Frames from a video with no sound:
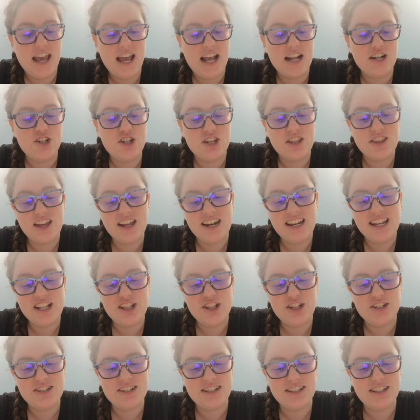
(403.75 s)
and she thought he
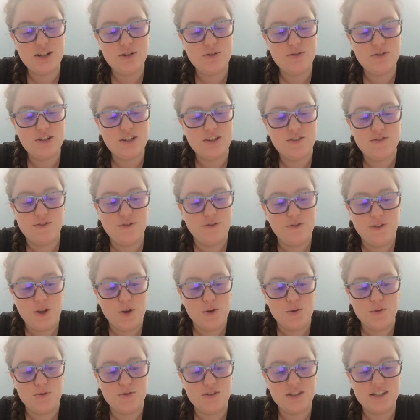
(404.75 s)
looked a little
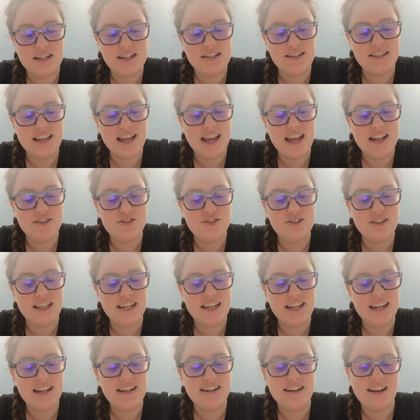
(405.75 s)
confused as he answered
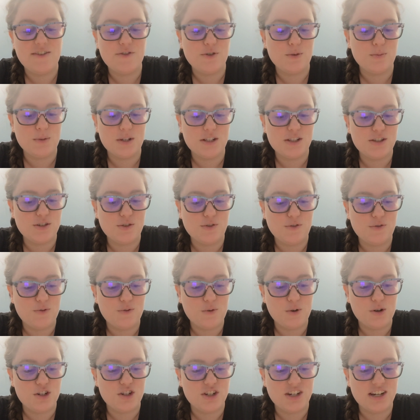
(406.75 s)
that he had never been so
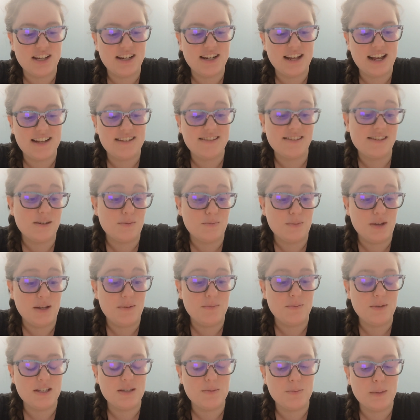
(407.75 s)
fortunate as to
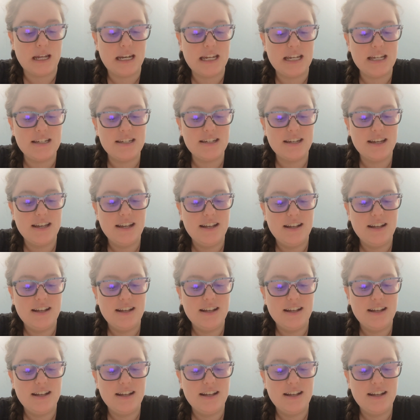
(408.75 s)
meet Miss Bennet.